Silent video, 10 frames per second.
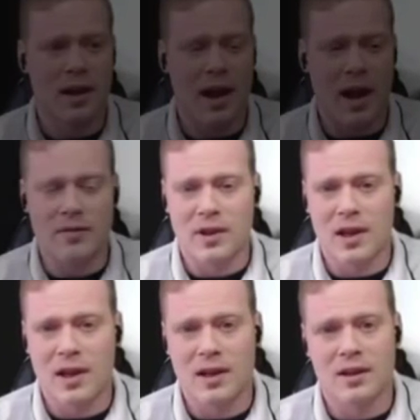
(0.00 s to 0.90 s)

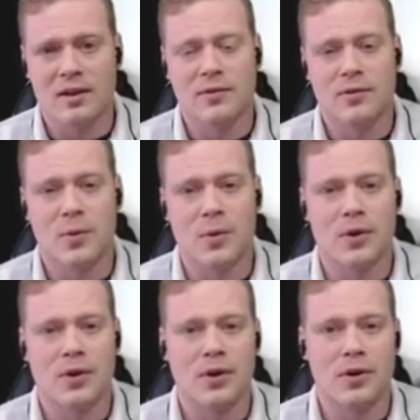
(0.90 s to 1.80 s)
Advocating
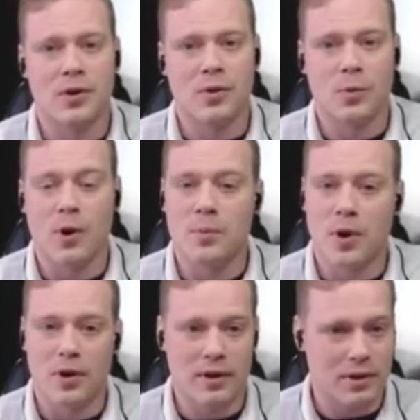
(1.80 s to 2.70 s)
for her
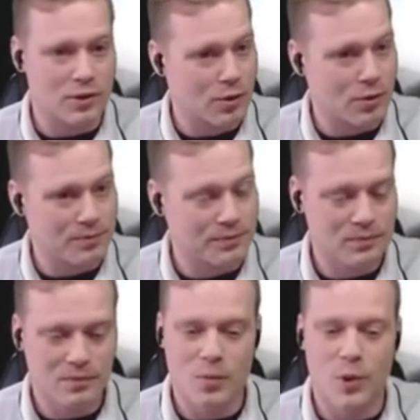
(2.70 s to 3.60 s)
one-party control,
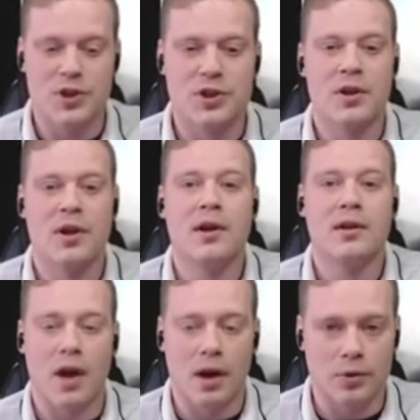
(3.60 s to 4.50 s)
which
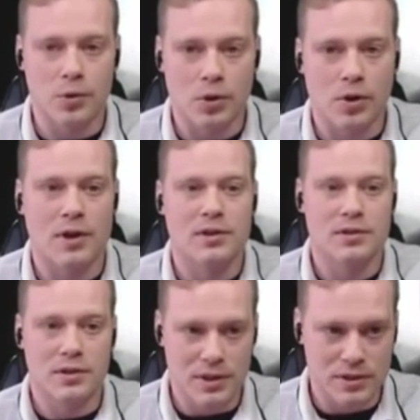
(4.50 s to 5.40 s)
Donald Norcross
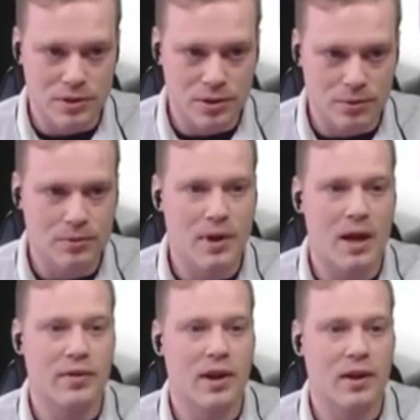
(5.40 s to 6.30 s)
is too
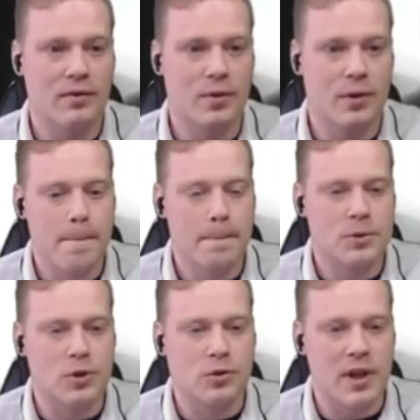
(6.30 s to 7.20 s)
advocating for.
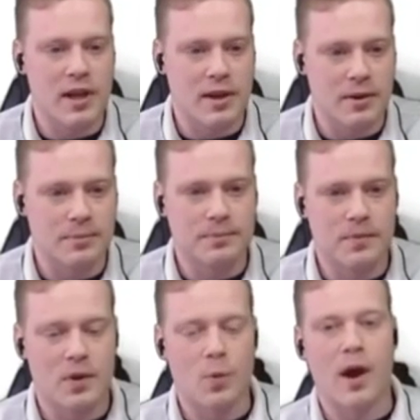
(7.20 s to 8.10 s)
So right here,
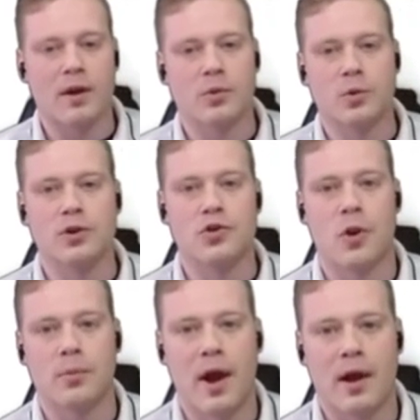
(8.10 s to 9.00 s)
the Wildwood
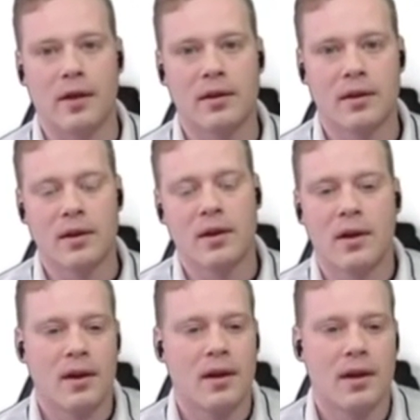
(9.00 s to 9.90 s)
Trump rally
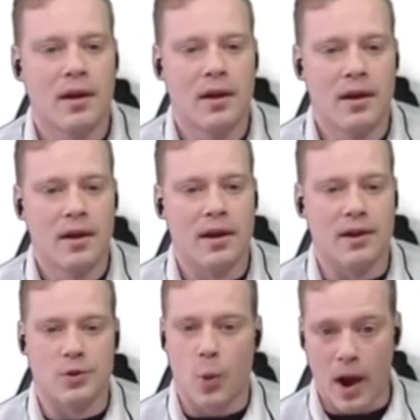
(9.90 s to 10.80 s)

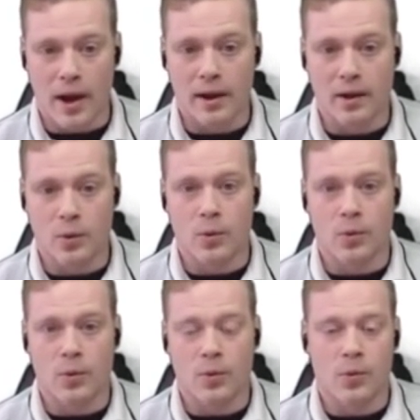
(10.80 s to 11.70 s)
is why
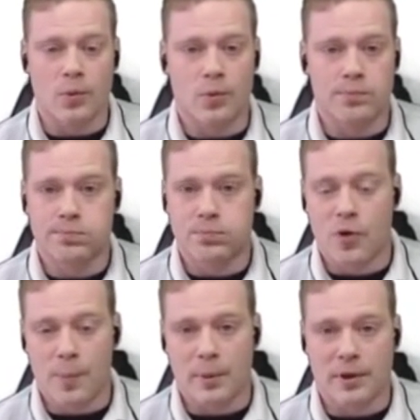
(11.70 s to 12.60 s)

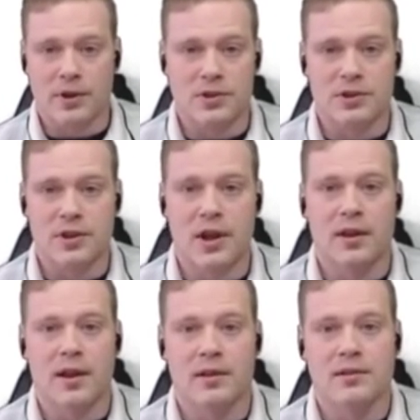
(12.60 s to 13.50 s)
Republicans are saying
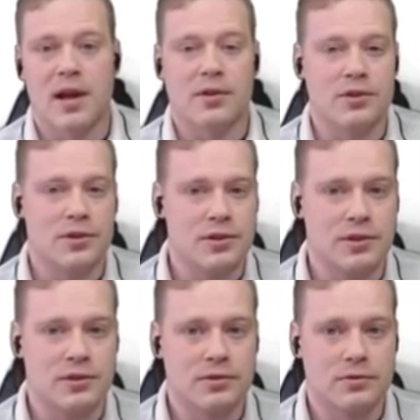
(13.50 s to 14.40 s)
that South Jersey
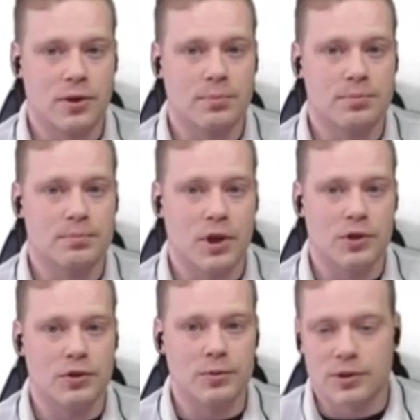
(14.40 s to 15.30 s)
is Trump
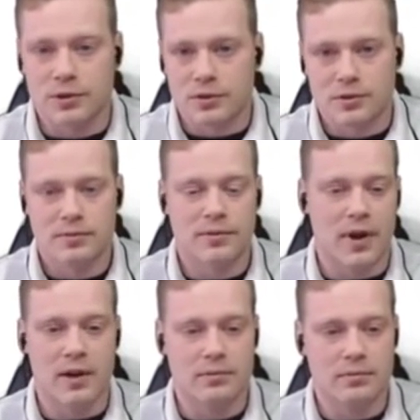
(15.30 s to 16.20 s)
country, which is
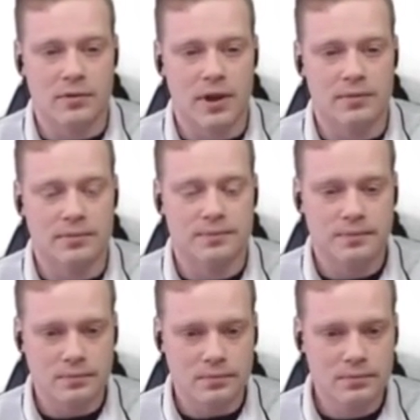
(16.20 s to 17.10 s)
fine, right?
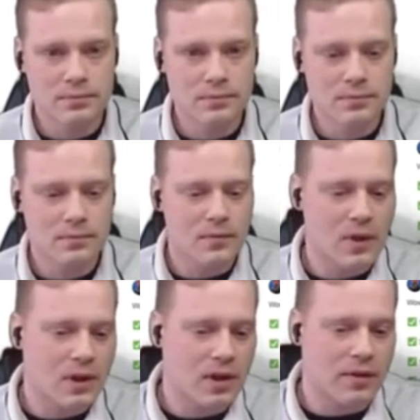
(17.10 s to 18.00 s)

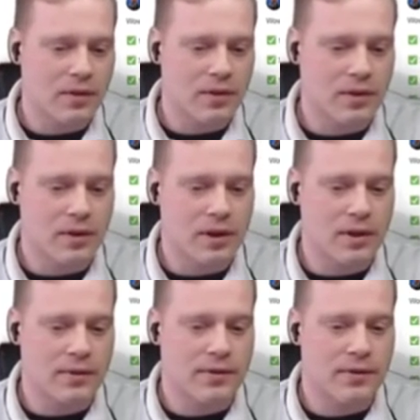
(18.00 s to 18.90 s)
Even
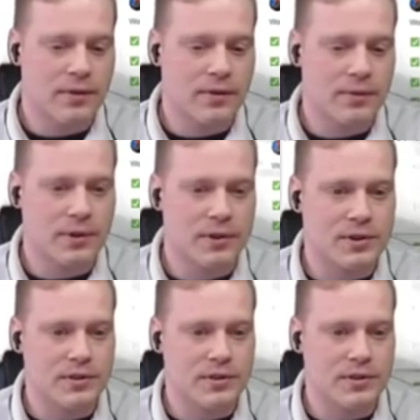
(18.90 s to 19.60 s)
if, where is it right